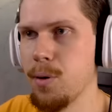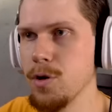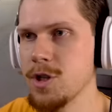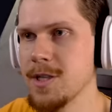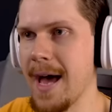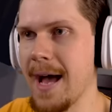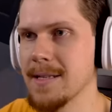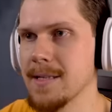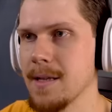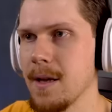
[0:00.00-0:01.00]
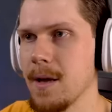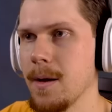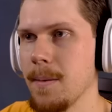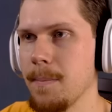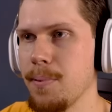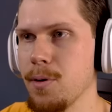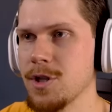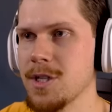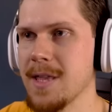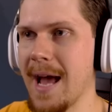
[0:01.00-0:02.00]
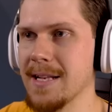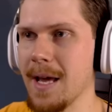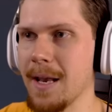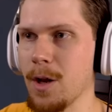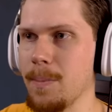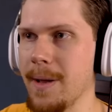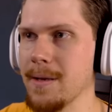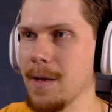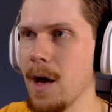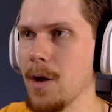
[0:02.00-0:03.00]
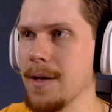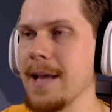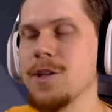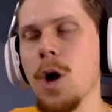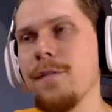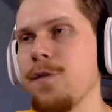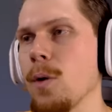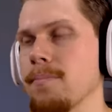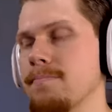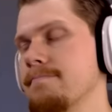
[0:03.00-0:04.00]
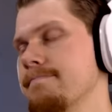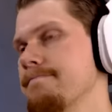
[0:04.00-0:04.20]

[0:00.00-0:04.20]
Push that. Push that a little bit. Okay, don't fall.